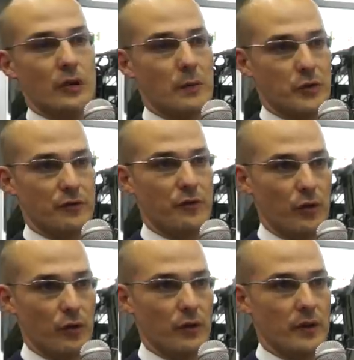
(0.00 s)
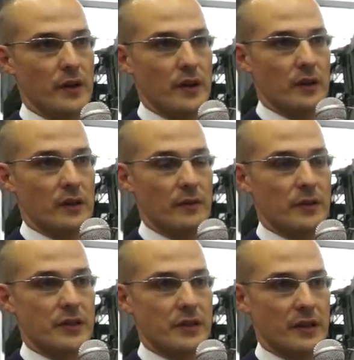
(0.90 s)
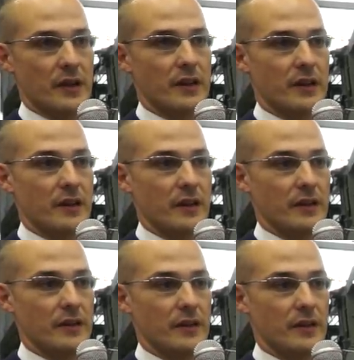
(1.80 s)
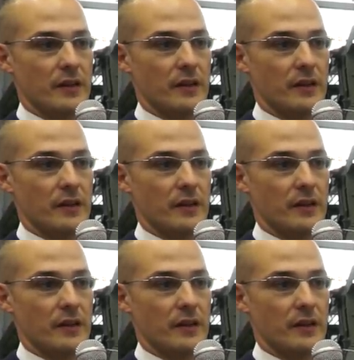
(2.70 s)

up to 4 level STANAG, and